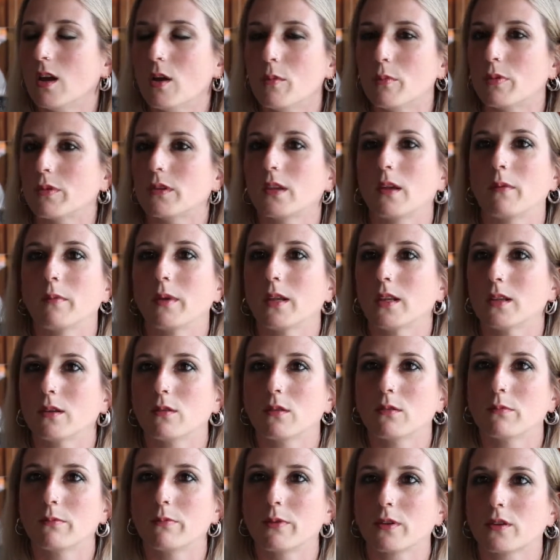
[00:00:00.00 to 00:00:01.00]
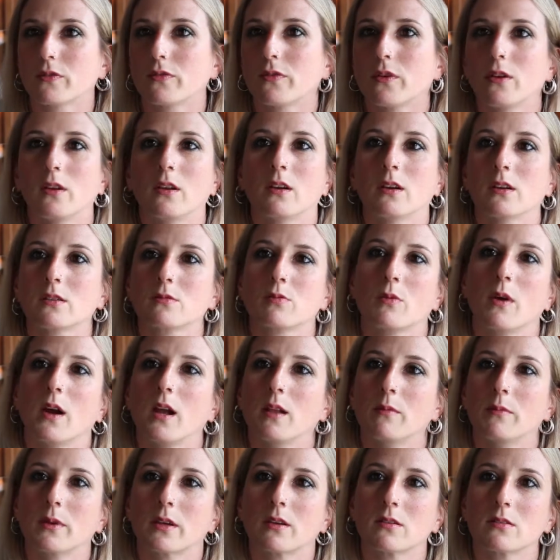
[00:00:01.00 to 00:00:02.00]
put them in the portfolio as
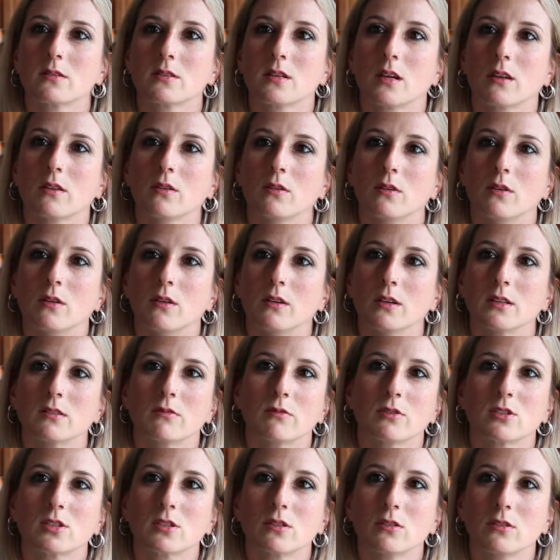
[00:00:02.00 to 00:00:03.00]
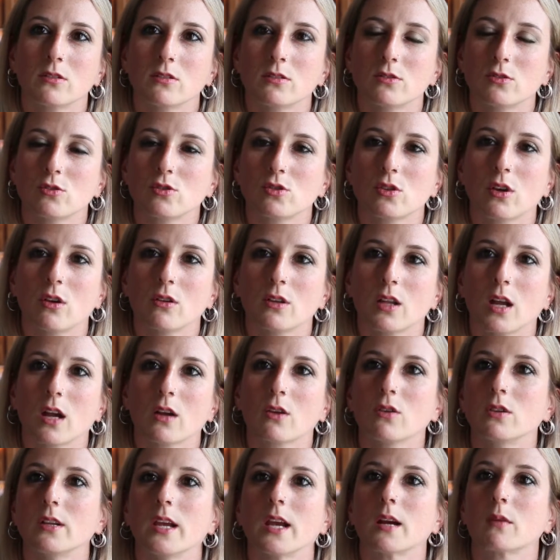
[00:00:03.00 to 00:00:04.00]
well, because I thought it was good to show that I
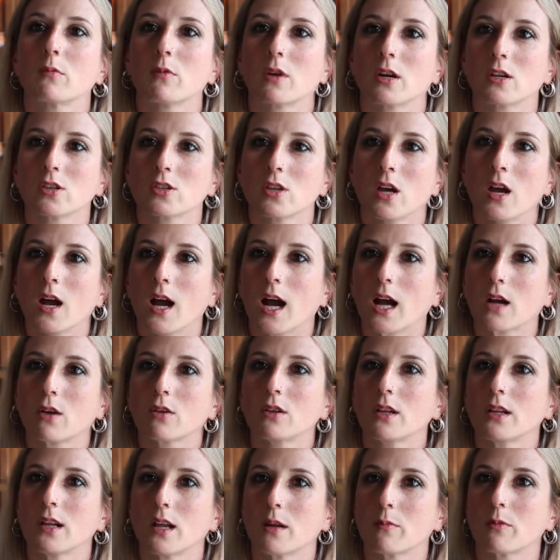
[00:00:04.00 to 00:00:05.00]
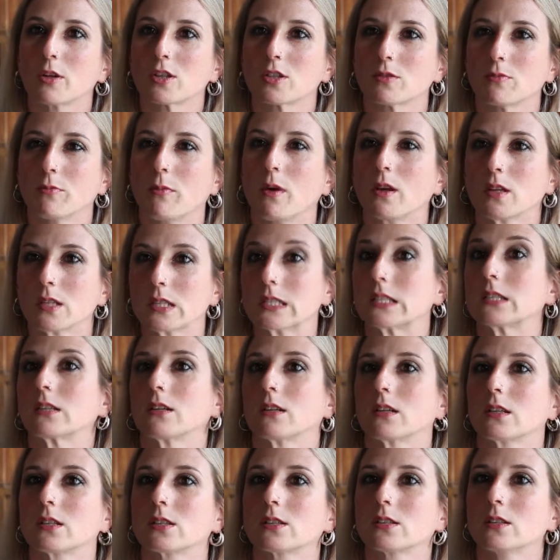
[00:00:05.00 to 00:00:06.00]
could airbrush. I couldn't airbrush
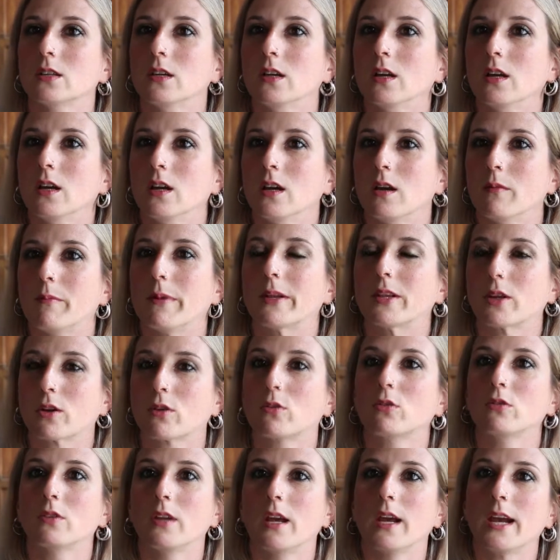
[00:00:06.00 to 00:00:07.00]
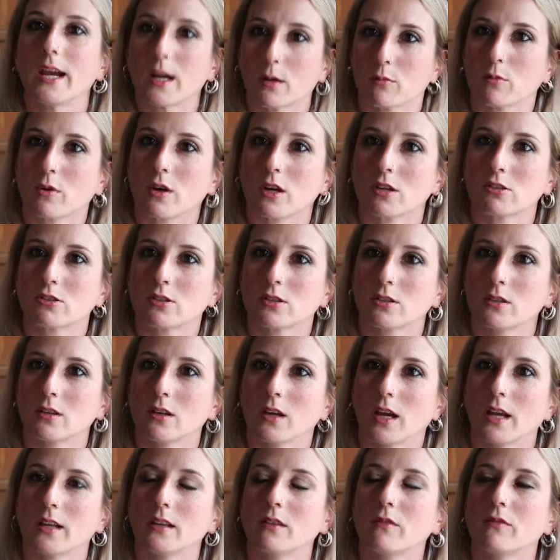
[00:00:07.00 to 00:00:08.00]
monsters, but I could airbrush.
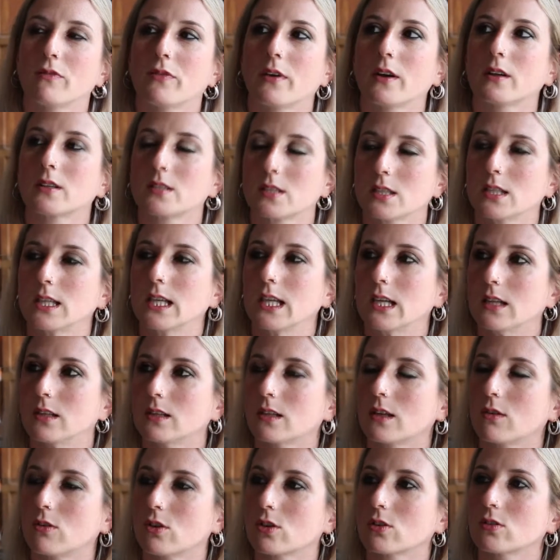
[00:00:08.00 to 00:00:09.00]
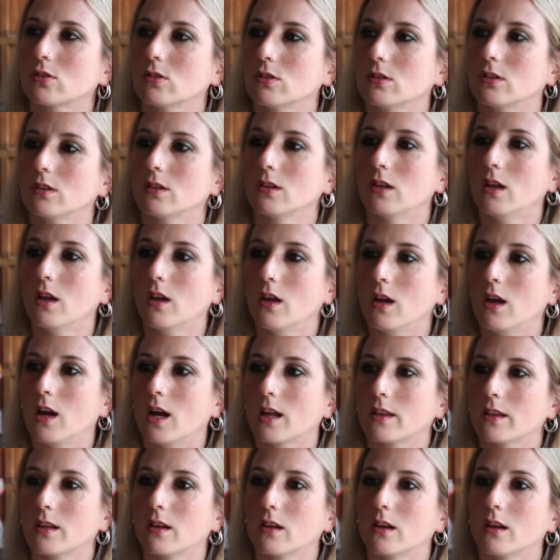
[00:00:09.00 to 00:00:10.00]
And in fact, Neil Gorton,
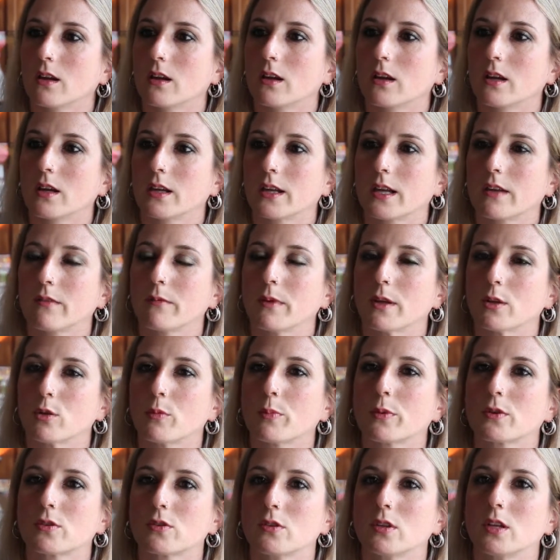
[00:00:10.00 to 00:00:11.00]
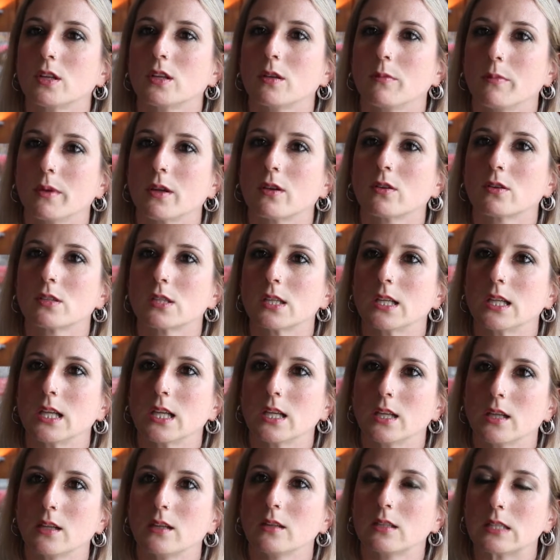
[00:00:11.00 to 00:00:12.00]
I think, gave me an opportunity because he
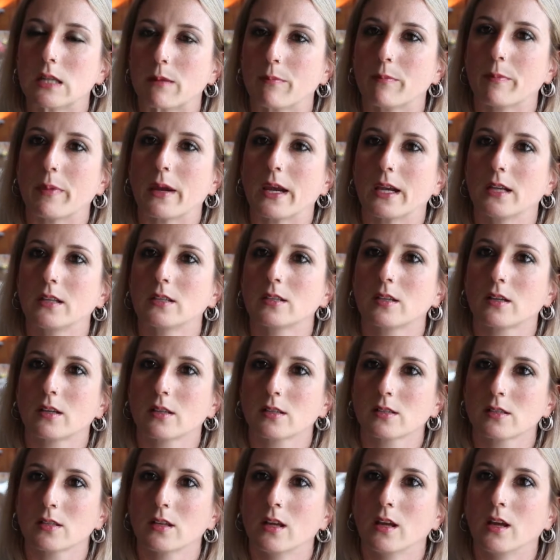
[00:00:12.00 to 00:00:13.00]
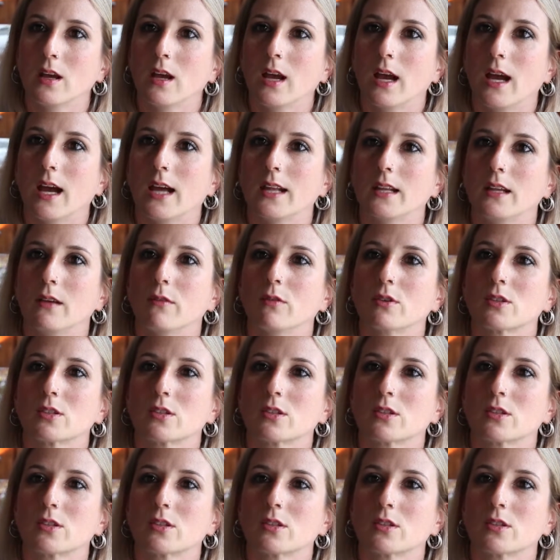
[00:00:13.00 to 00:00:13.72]
needed some painters, and he